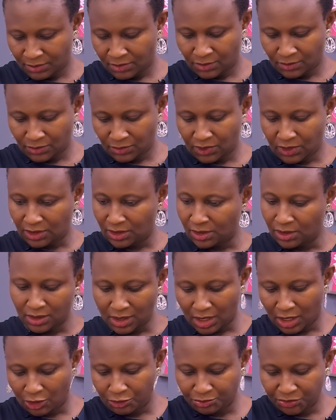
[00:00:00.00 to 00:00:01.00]
Okay,
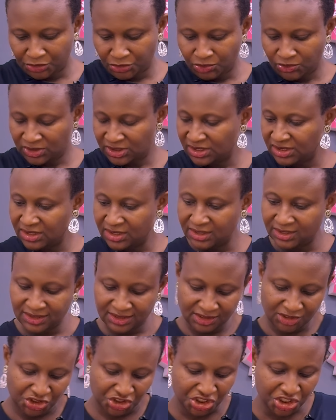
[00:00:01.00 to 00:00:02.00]
I'll be using
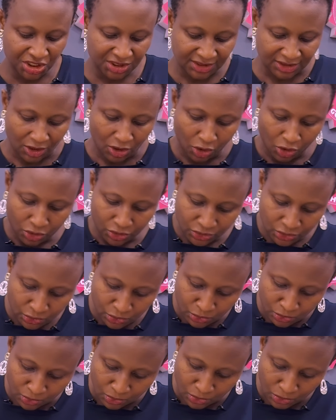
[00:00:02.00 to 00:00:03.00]
this cheesecloth
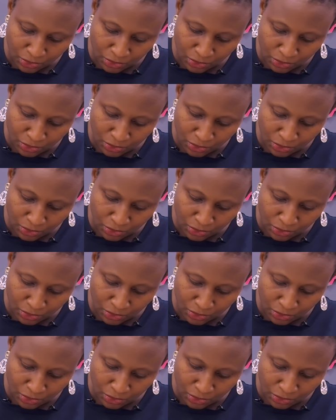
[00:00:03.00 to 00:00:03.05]
to